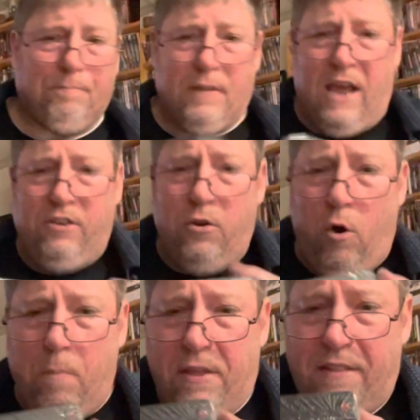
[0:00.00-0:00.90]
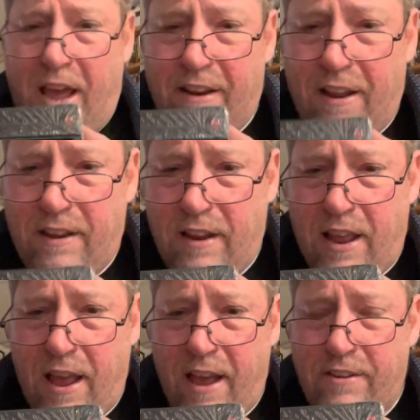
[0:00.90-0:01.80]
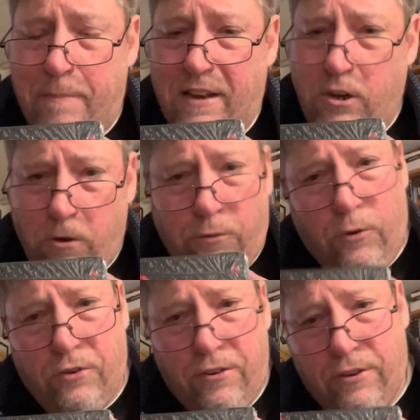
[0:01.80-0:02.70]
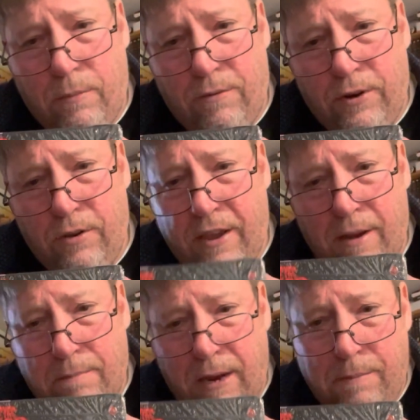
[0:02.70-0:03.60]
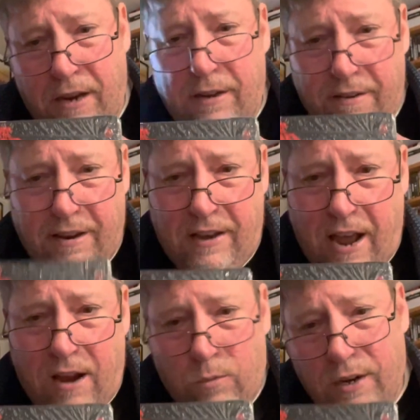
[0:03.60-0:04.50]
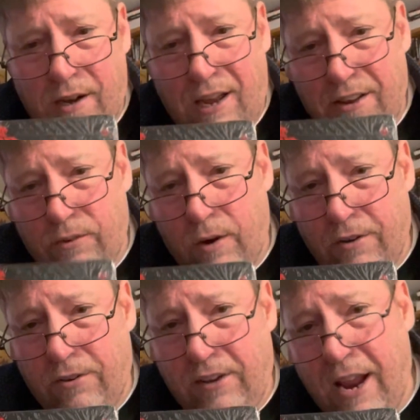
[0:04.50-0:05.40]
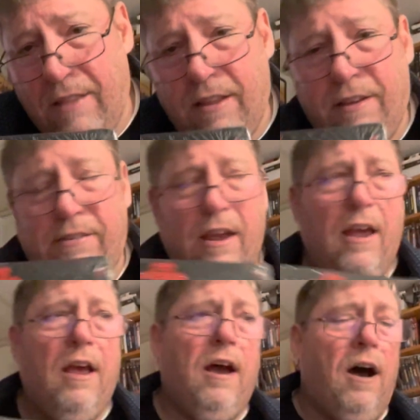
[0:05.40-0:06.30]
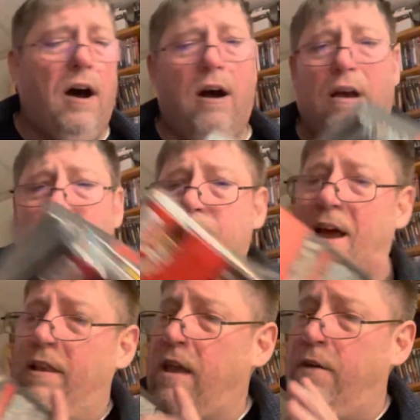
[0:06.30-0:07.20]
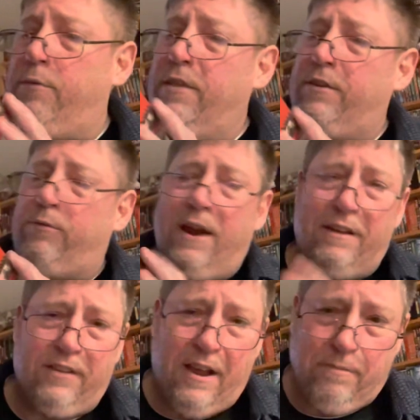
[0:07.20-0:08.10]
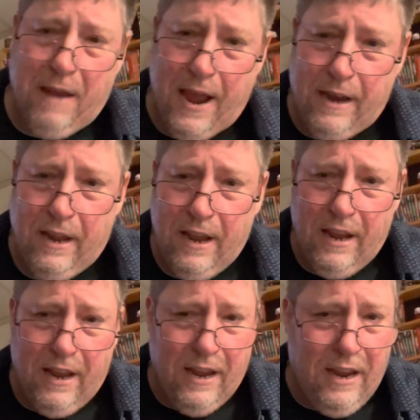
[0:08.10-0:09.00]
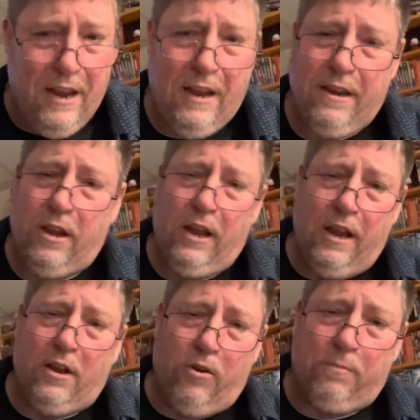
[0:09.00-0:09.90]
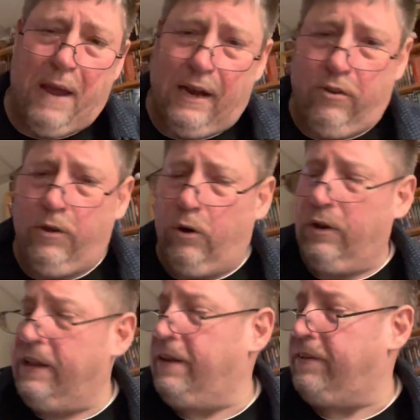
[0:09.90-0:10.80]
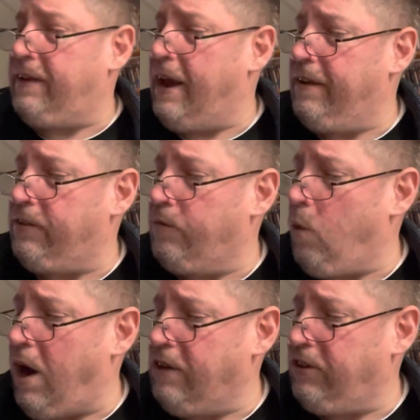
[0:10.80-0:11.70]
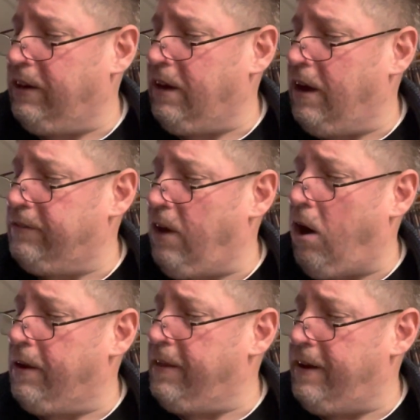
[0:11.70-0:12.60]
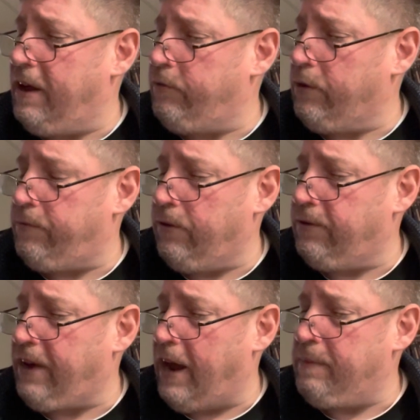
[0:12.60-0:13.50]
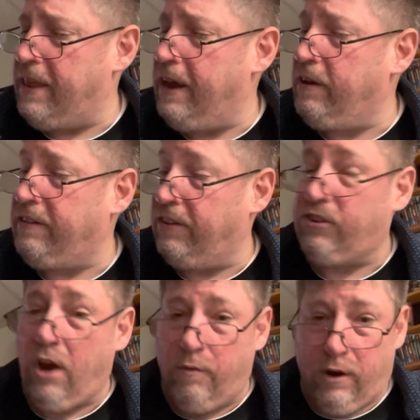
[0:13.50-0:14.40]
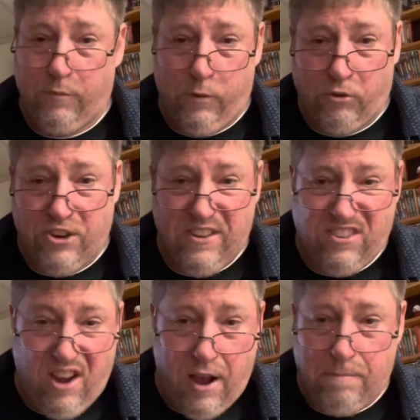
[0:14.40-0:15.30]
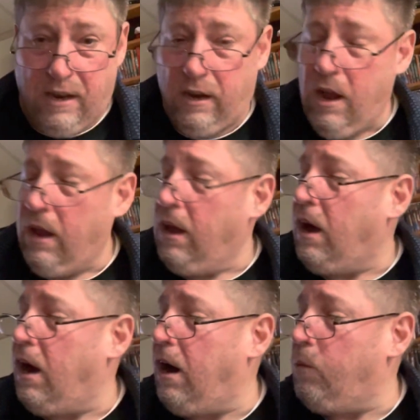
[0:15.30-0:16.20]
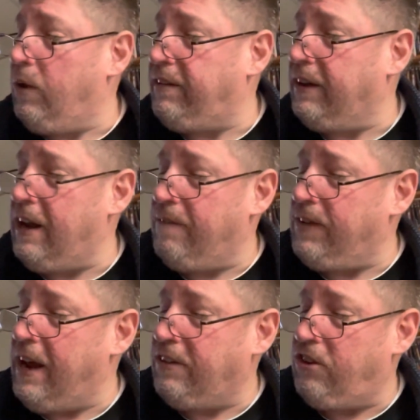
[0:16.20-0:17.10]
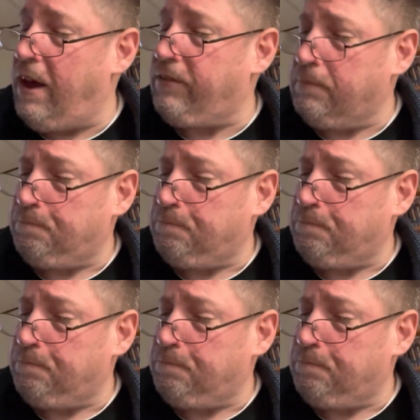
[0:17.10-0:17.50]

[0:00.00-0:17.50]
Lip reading: that has been useful to some of you that maybe did not realize or understand this. And my love for this franchise, man, it goes back to the earliest days of watching Dawn of the Dead for the first time, and then discovering Fulci's Zombie, renting it on VHS,